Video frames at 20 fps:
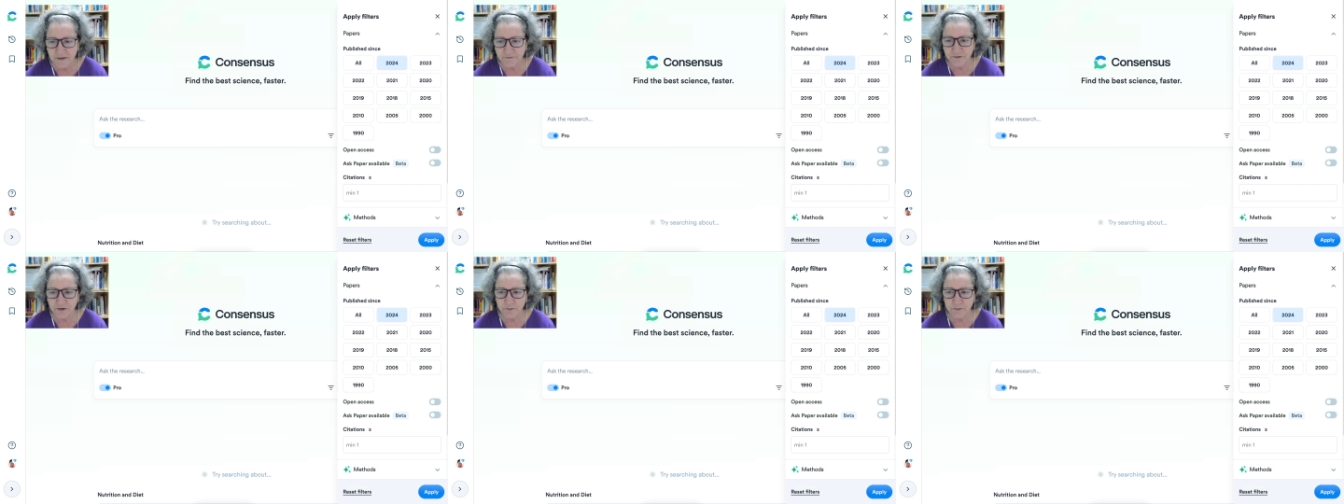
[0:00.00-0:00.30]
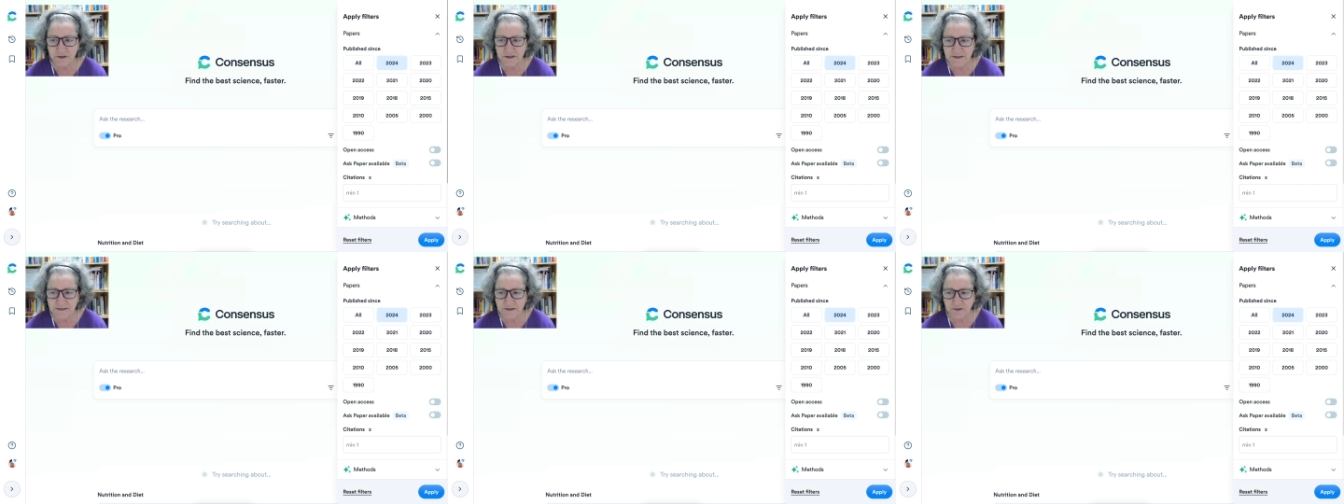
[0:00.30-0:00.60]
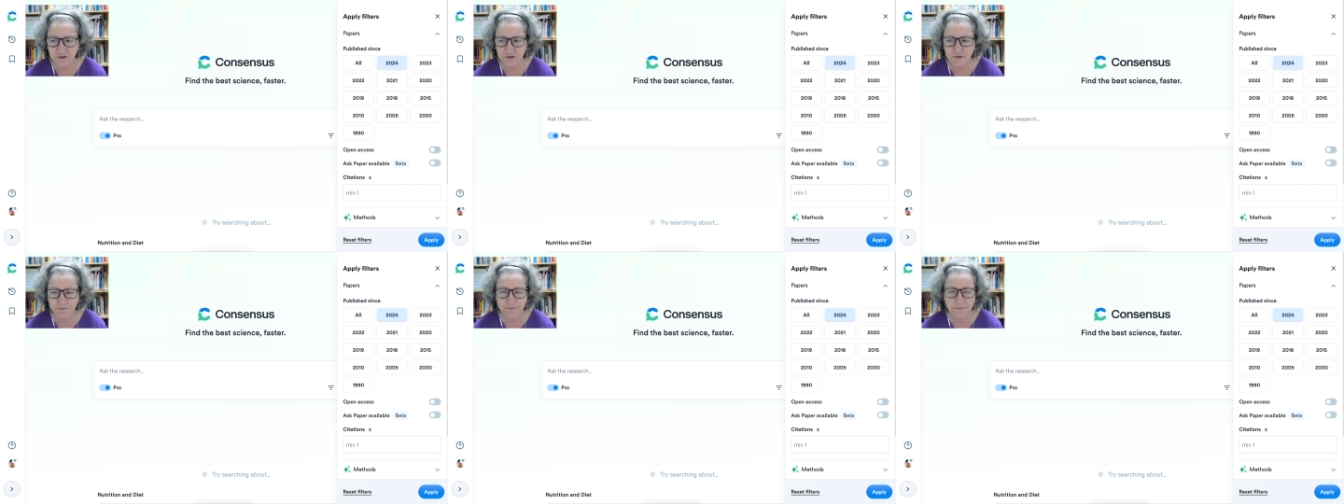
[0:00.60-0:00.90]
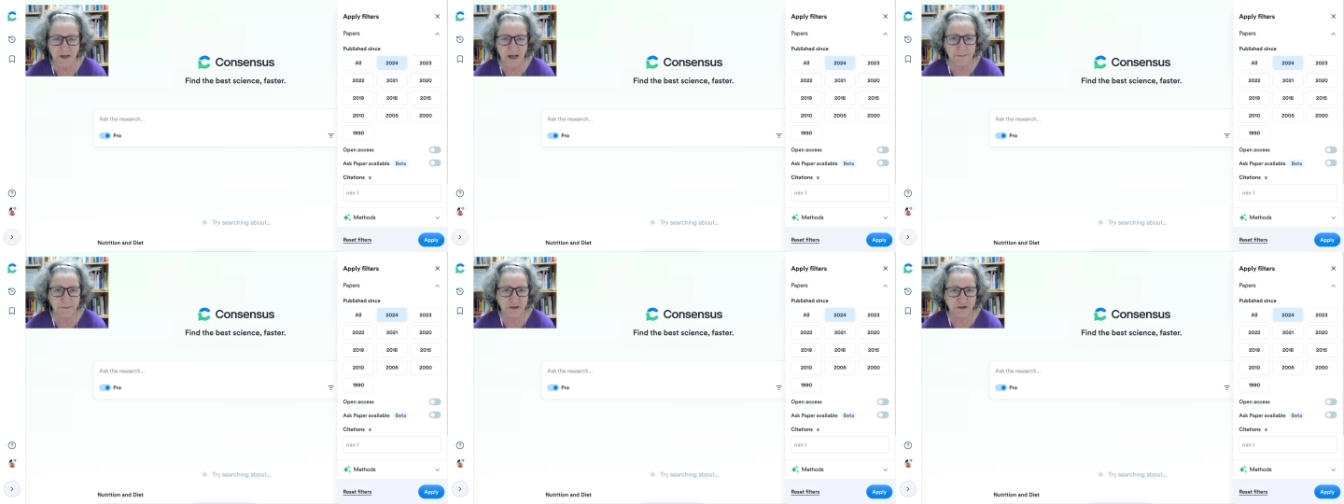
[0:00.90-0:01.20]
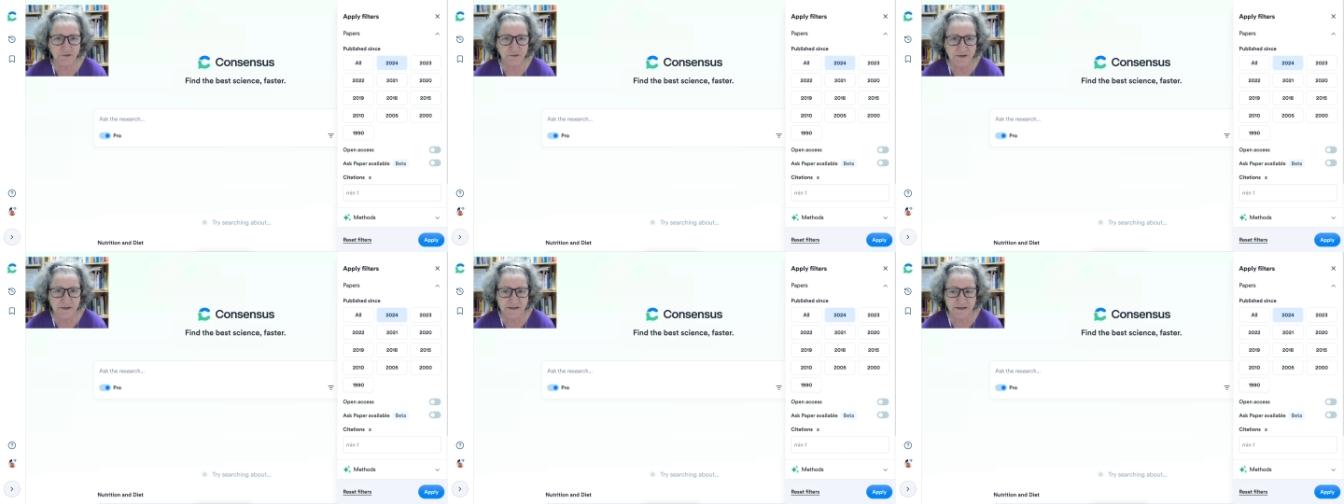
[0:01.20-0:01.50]
for research. I'm
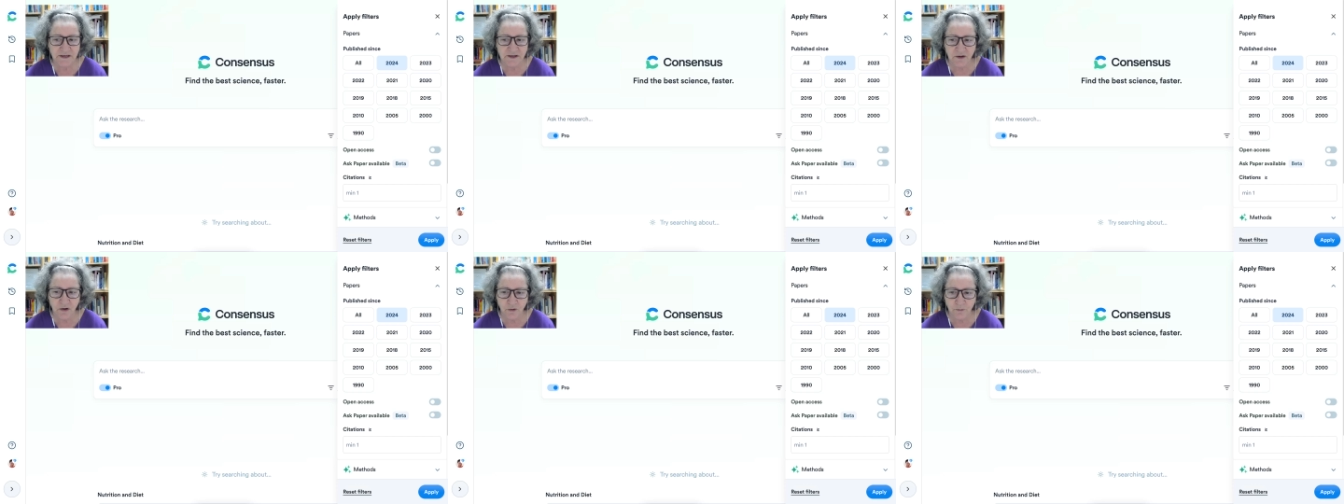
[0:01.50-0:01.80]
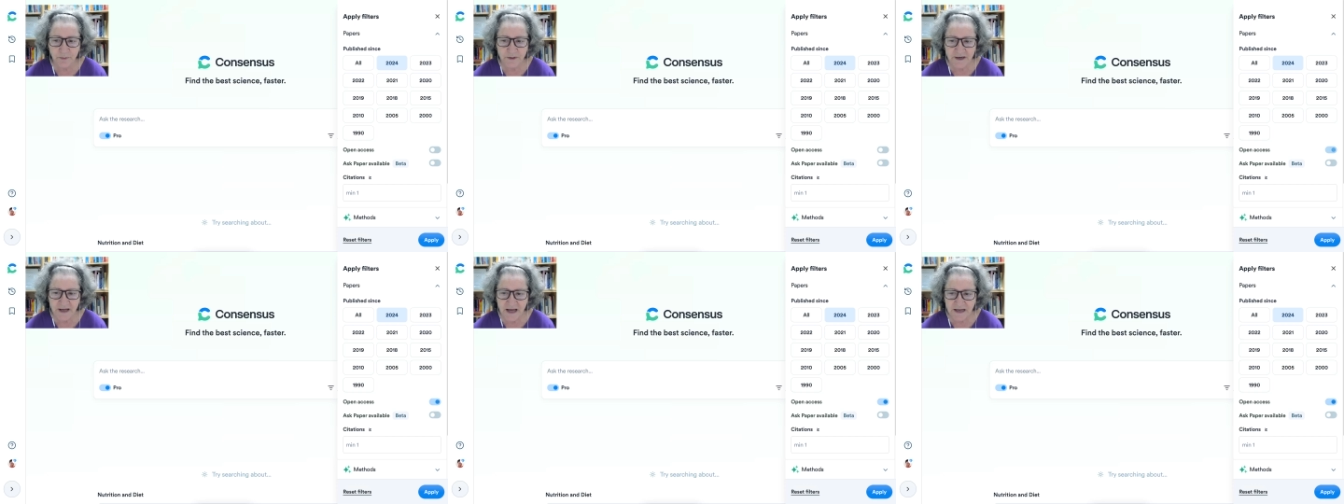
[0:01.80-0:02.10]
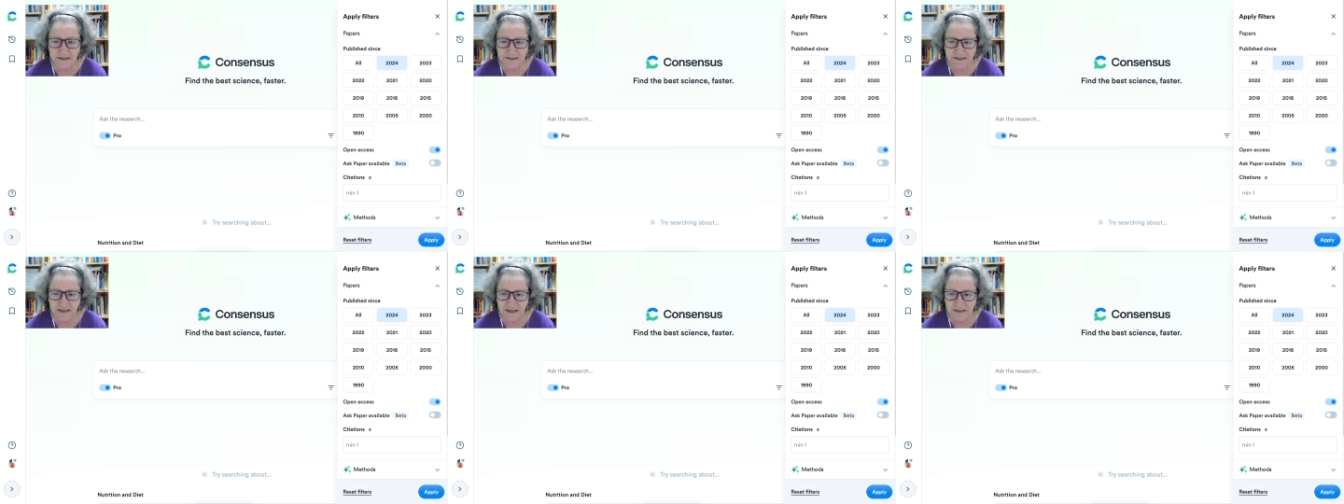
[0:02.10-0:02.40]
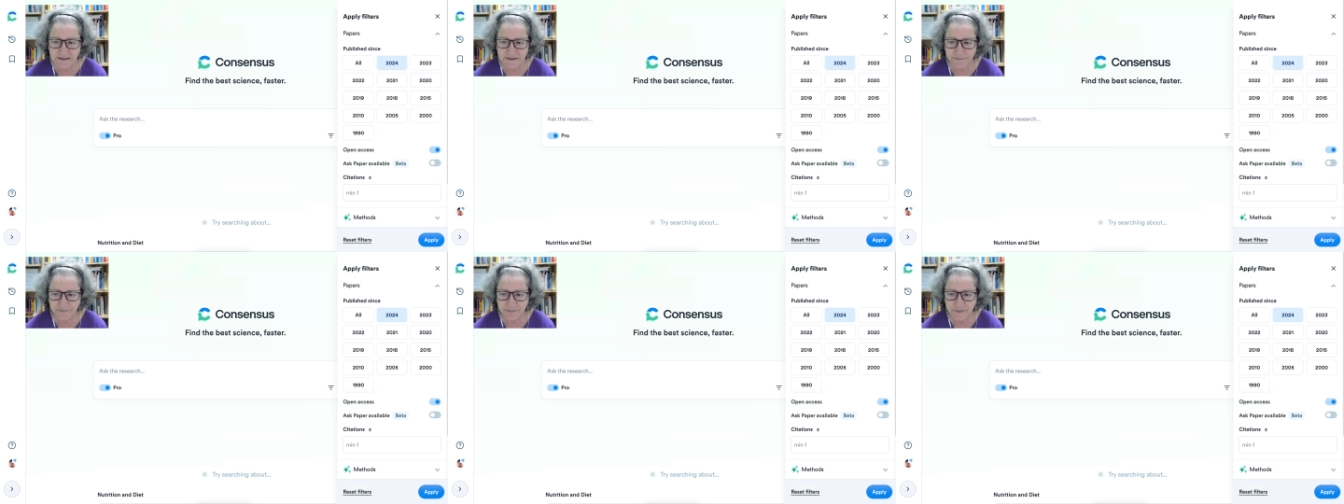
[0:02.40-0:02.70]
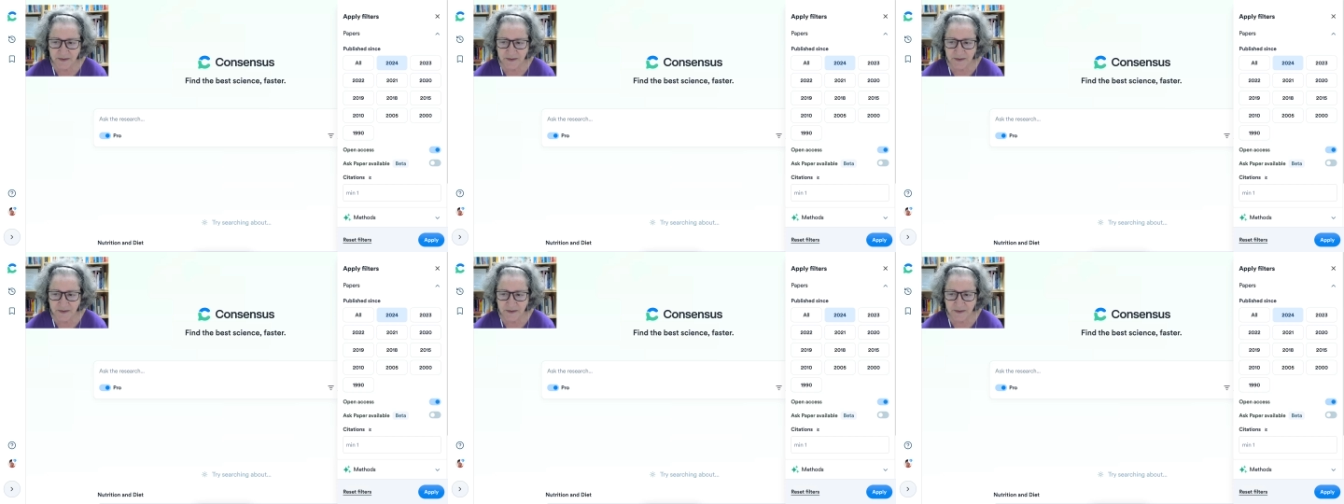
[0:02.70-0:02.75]
interested in open access.